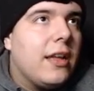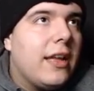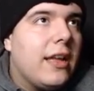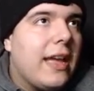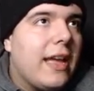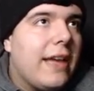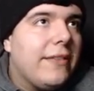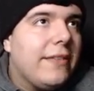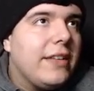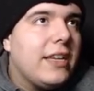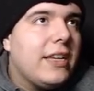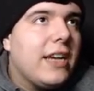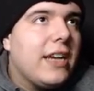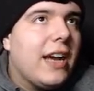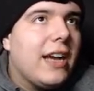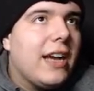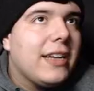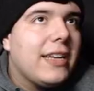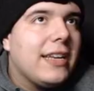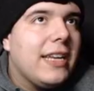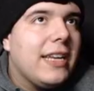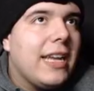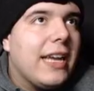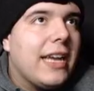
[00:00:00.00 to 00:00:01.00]
Having
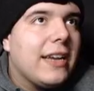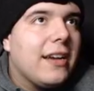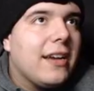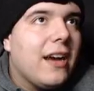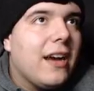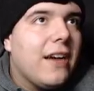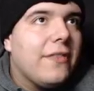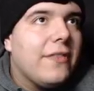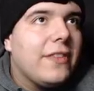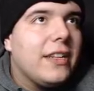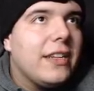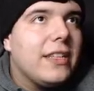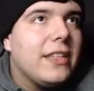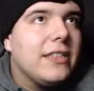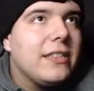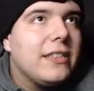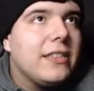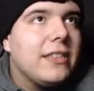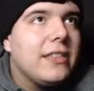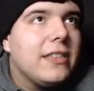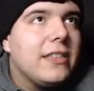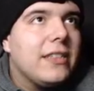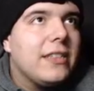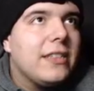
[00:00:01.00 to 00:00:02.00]
cocky and confident
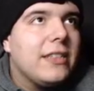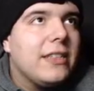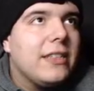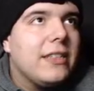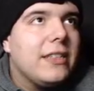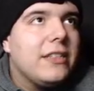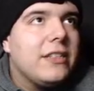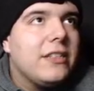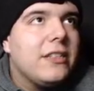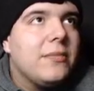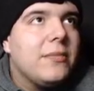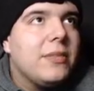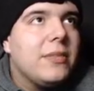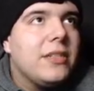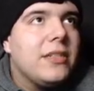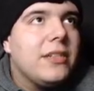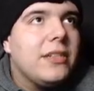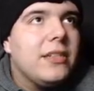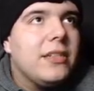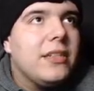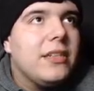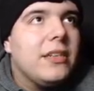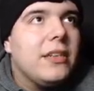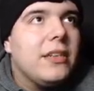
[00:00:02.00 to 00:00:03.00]
in your ability.